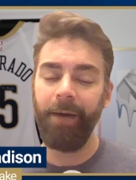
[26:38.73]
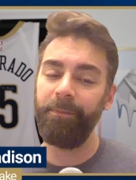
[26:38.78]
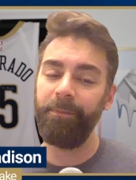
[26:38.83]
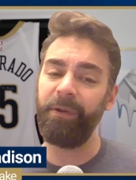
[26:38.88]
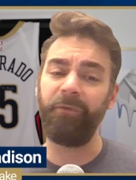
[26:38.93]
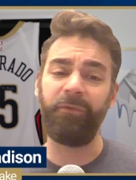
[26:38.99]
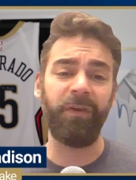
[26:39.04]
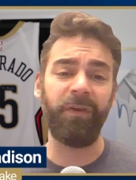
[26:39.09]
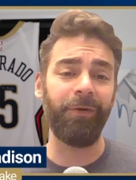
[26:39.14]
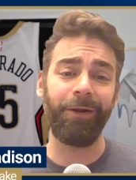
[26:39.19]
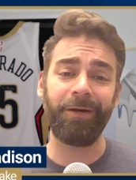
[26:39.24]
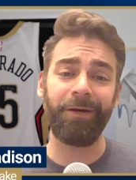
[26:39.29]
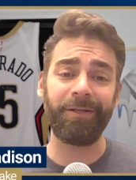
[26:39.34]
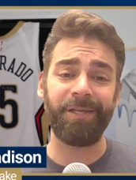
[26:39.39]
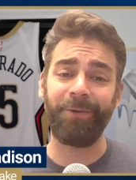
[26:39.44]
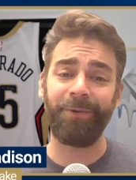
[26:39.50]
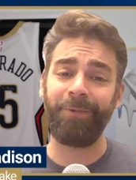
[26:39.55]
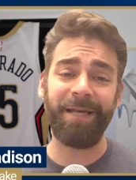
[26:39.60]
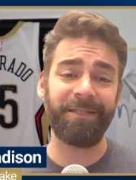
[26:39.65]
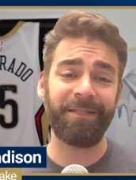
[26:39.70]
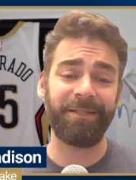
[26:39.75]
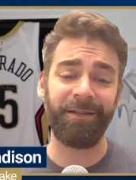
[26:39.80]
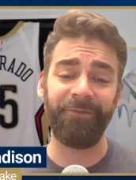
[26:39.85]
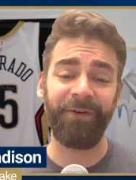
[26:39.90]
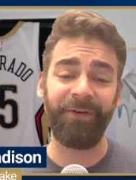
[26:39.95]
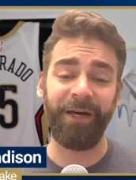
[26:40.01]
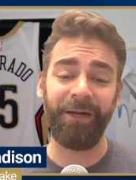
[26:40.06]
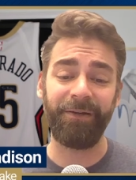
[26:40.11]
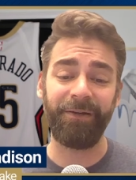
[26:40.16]
But if you can also rest on the
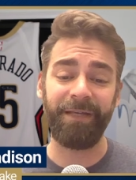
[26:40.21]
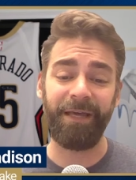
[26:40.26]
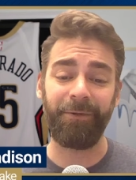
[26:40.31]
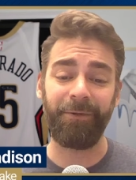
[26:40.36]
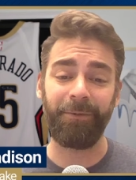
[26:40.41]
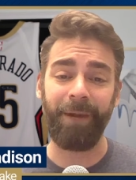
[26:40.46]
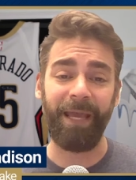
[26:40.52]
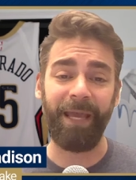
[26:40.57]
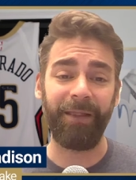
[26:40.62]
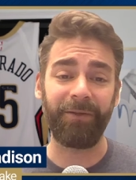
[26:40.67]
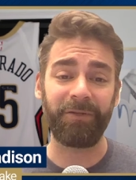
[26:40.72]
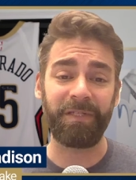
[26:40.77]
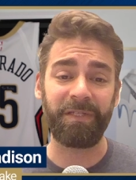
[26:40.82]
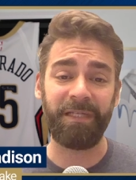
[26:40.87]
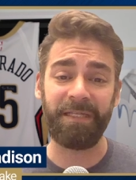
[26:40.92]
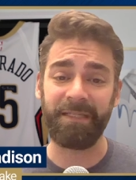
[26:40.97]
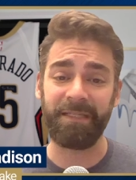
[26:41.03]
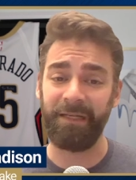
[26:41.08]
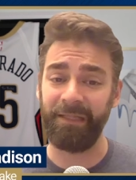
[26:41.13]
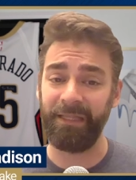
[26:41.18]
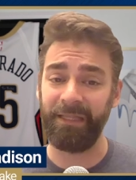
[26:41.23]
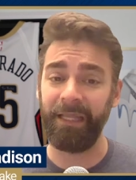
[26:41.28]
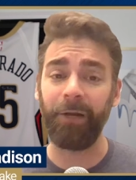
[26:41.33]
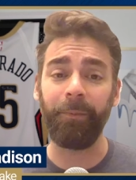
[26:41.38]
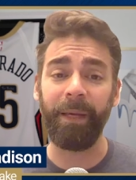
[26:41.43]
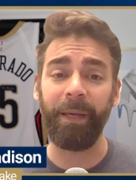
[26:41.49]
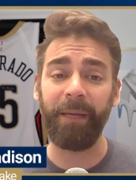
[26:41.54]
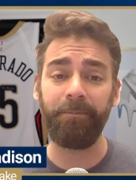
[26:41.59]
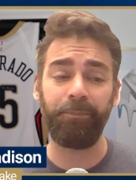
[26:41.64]
final day of the regular season a
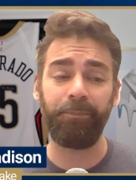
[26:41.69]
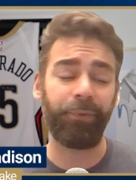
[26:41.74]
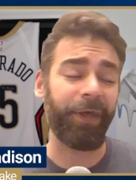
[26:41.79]
little bit,